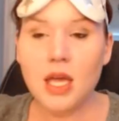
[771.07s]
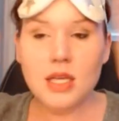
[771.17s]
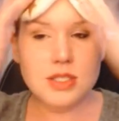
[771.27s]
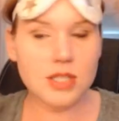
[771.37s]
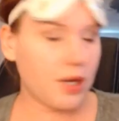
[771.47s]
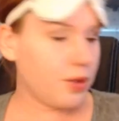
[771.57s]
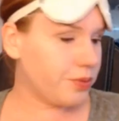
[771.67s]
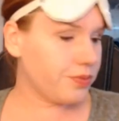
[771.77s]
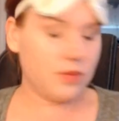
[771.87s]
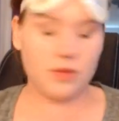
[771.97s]
So,
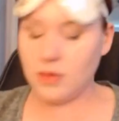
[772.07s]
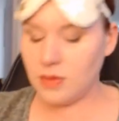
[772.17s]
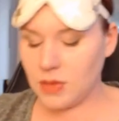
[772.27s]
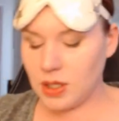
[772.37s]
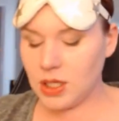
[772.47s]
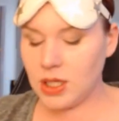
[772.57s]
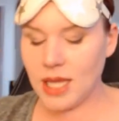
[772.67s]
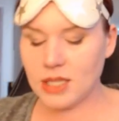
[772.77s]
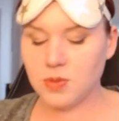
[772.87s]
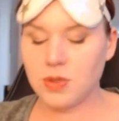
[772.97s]

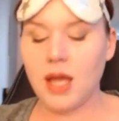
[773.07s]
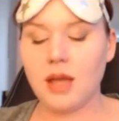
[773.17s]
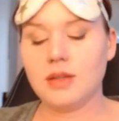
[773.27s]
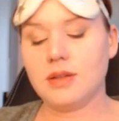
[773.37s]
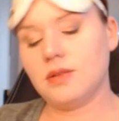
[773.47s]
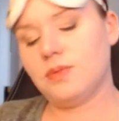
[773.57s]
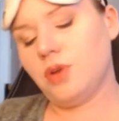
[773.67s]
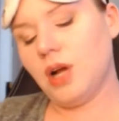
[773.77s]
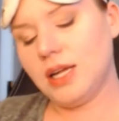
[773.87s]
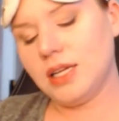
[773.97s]
next
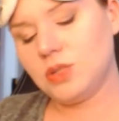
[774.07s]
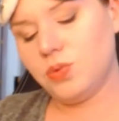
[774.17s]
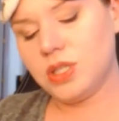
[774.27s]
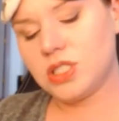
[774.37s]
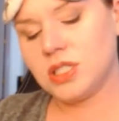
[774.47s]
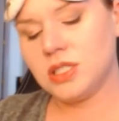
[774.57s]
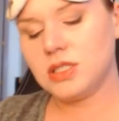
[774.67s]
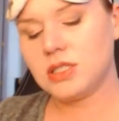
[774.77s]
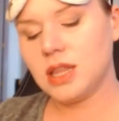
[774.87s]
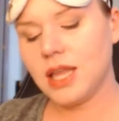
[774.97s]
product, which
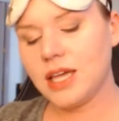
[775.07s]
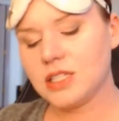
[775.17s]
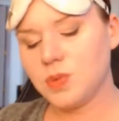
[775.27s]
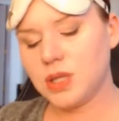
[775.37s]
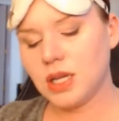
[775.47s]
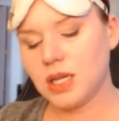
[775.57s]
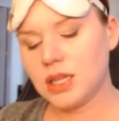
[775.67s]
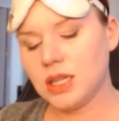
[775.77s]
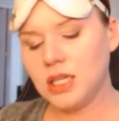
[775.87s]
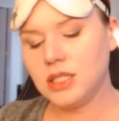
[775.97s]
is last but not
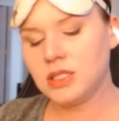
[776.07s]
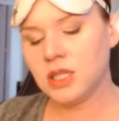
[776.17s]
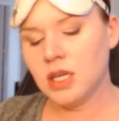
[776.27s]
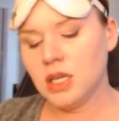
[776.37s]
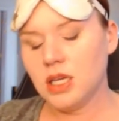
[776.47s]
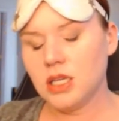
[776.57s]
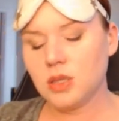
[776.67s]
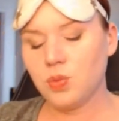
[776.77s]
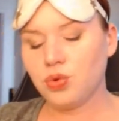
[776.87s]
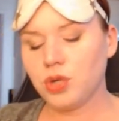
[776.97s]
least, is a
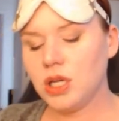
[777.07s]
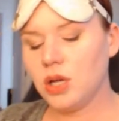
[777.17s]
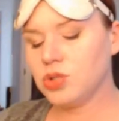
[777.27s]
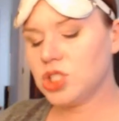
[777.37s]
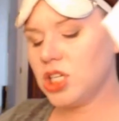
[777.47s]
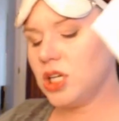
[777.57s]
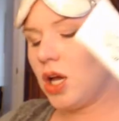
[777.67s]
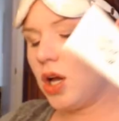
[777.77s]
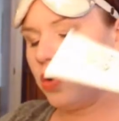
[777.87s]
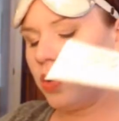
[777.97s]

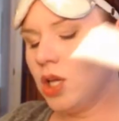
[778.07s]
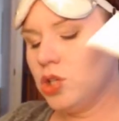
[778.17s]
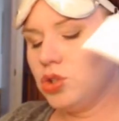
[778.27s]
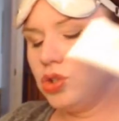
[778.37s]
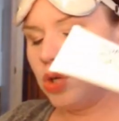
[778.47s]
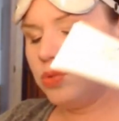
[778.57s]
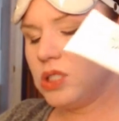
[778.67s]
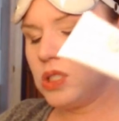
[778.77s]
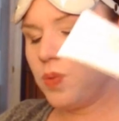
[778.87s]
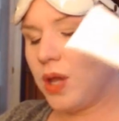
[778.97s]
Briogeo Don't
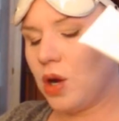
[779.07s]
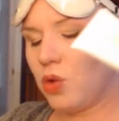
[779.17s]
Despair